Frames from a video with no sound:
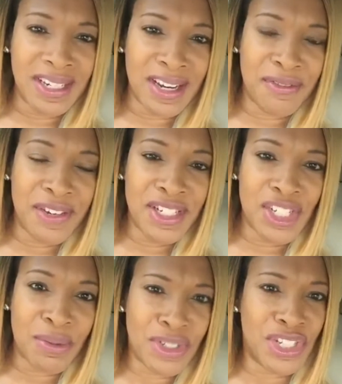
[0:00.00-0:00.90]
in our
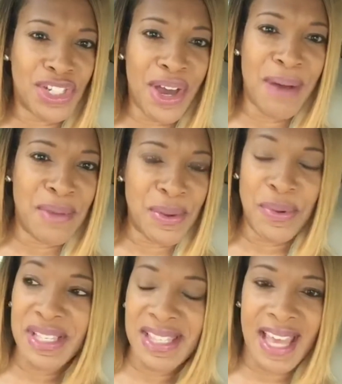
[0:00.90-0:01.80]
friendship, what she taught me
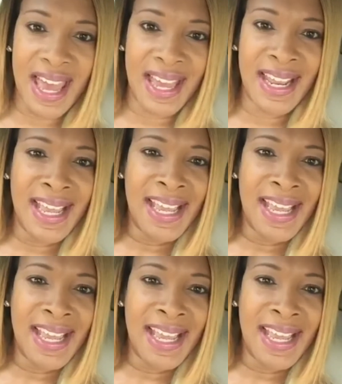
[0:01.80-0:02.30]
was that,